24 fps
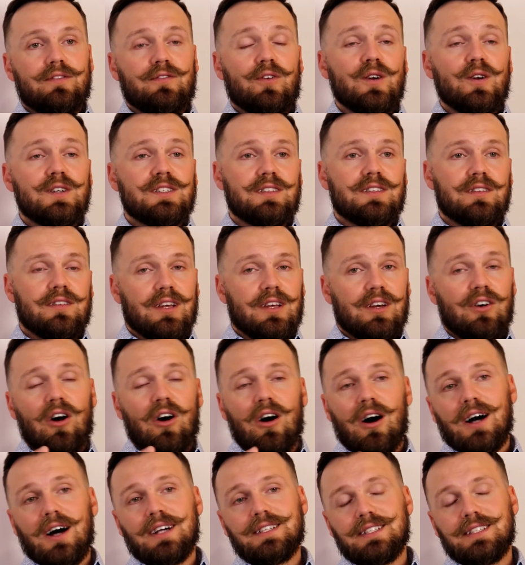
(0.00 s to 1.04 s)
First, the
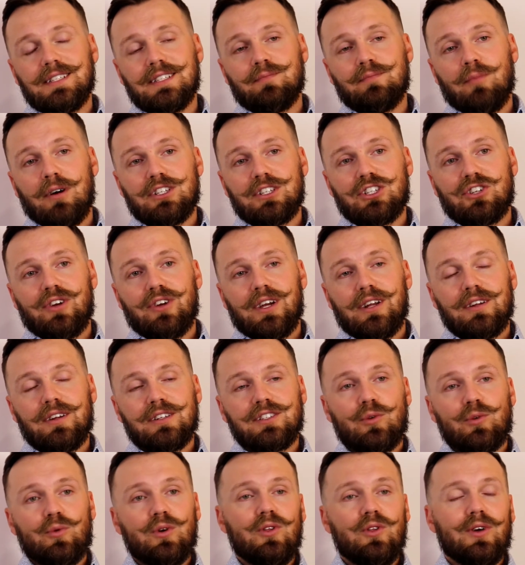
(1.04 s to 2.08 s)
cost is much greater.
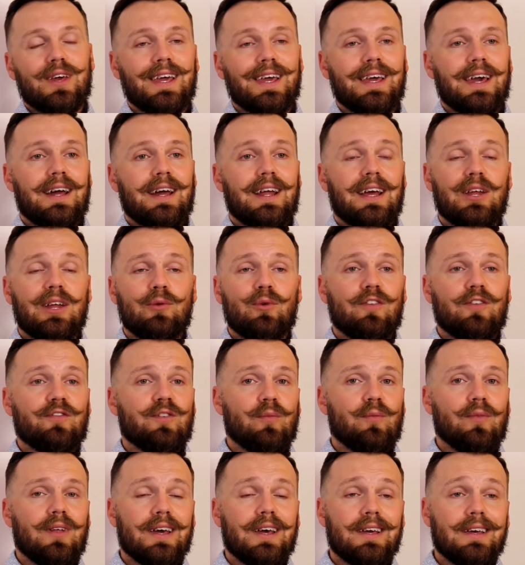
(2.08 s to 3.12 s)
So we're looking at anywhere
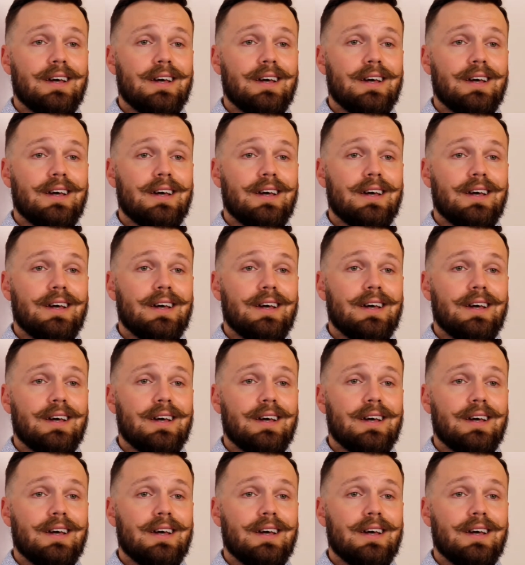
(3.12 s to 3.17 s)
from like